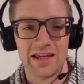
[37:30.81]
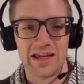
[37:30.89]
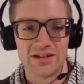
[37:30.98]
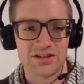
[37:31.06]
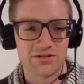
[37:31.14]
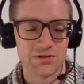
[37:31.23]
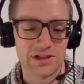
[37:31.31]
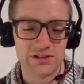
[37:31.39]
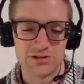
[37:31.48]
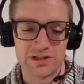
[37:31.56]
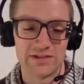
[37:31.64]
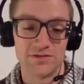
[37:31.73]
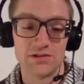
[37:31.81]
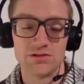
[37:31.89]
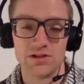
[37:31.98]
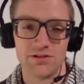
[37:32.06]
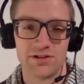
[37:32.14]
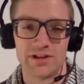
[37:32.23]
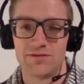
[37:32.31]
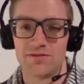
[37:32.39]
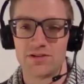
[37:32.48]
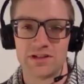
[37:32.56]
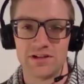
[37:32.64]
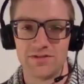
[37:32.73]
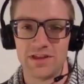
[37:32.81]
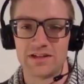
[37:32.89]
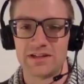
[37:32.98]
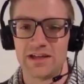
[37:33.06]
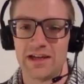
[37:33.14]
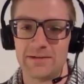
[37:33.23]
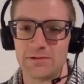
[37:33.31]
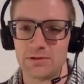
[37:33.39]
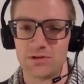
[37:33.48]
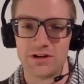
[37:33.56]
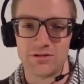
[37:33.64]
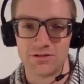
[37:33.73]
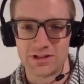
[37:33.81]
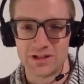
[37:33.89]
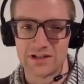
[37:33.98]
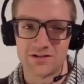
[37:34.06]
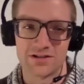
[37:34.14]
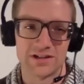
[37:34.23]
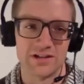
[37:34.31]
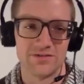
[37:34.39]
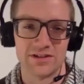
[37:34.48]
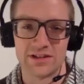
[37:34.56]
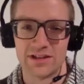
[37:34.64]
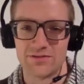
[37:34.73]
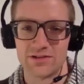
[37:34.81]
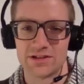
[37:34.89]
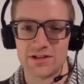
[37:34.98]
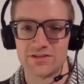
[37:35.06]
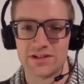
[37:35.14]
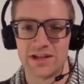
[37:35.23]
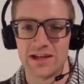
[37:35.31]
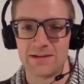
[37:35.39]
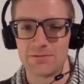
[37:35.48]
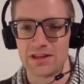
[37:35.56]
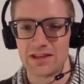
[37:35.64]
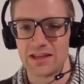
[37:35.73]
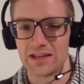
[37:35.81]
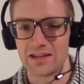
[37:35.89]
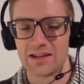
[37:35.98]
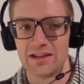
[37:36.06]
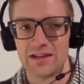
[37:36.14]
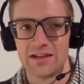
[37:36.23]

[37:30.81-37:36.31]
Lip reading: And it's just really interesting if you don't give yourself that time to prioritize yourself and to give yourself time, then like